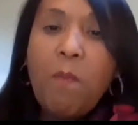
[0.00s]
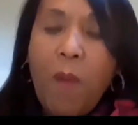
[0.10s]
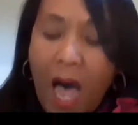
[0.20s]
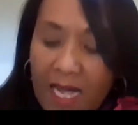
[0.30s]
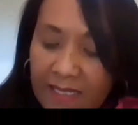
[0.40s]

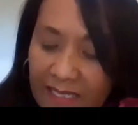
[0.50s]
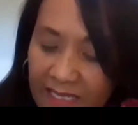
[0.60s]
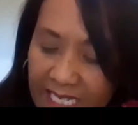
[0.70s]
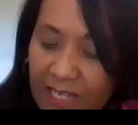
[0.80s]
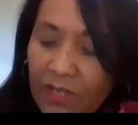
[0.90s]

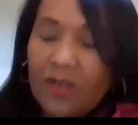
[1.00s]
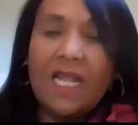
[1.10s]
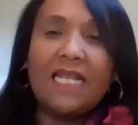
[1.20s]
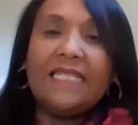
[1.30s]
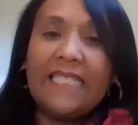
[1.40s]

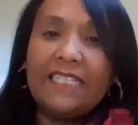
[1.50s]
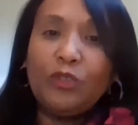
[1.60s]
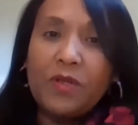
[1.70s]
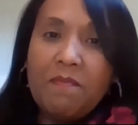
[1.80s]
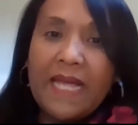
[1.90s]
particularly
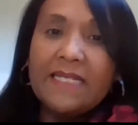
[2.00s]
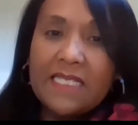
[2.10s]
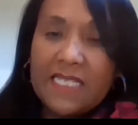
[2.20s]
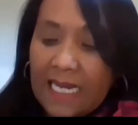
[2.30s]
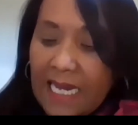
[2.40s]

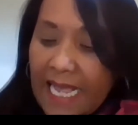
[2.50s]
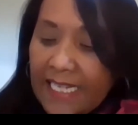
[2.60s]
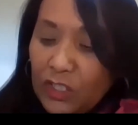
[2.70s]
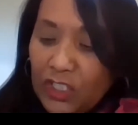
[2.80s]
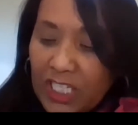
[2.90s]
detrimental
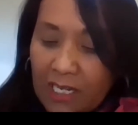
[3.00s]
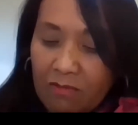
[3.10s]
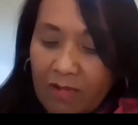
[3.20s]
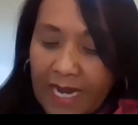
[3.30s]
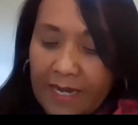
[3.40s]
in
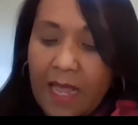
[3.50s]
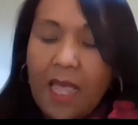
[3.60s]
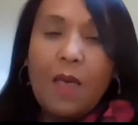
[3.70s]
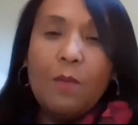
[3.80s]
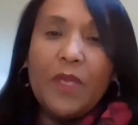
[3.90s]
children
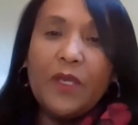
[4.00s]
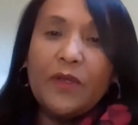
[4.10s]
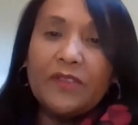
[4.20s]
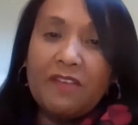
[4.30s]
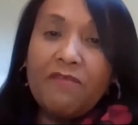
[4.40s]

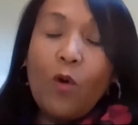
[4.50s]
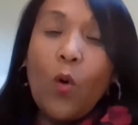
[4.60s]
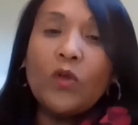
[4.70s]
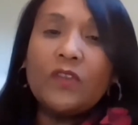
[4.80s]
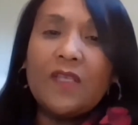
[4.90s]
because, of
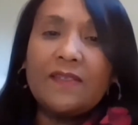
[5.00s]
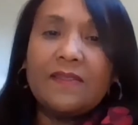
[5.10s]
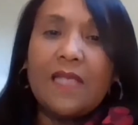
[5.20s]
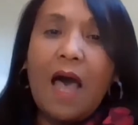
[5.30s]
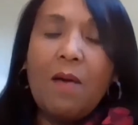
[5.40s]
course,
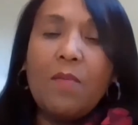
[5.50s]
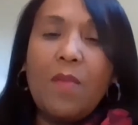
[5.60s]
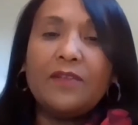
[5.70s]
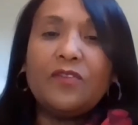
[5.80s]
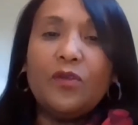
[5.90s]

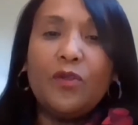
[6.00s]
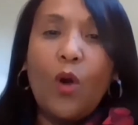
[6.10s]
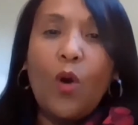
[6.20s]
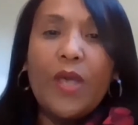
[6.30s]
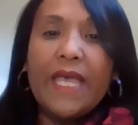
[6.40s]
as you
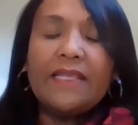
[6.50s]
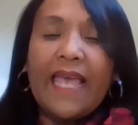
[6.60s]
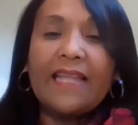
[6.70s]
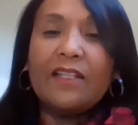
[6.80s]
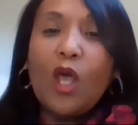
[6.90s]
know, it
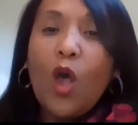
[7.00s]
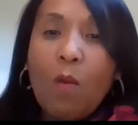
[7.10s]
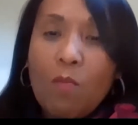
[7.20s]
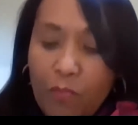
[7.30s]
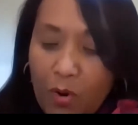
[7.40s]
can
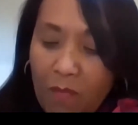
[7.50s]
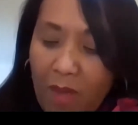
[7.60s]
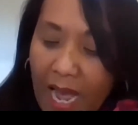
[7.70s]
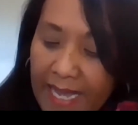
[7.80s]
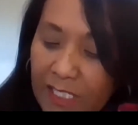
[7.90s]

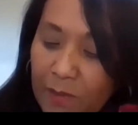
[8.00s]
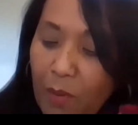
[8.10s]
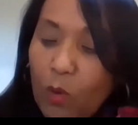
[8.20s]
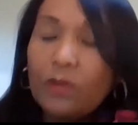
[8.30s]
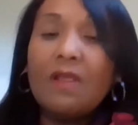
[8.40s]
compromise
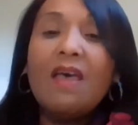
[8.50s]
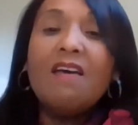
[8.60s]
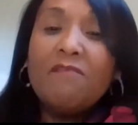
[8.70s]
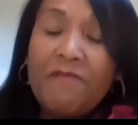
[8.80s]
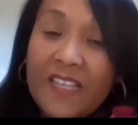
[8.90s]
both
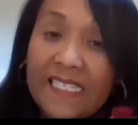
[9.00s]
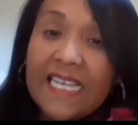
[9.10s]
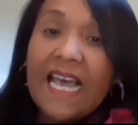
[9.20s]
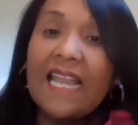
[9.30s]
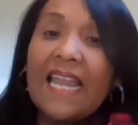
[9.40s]

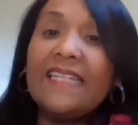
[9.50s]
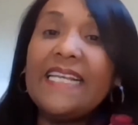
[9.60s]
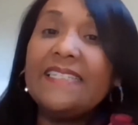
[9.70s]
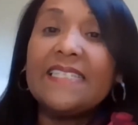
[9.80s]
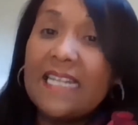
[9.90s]
physical and
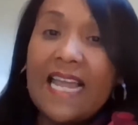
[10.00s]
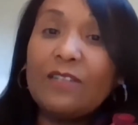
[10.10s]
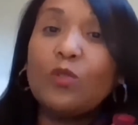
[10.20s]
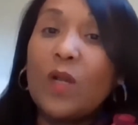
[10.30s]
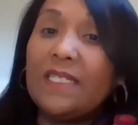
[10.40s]

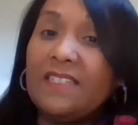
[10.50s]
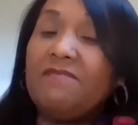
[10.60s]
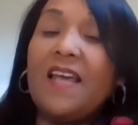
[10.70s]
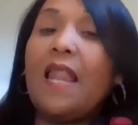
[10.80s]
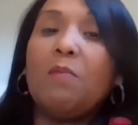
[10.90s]
intellectual
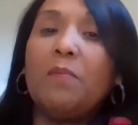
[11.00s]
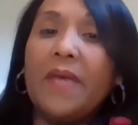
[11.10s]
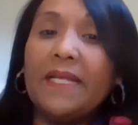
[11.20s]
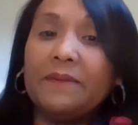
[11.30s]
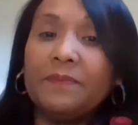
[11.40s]
development.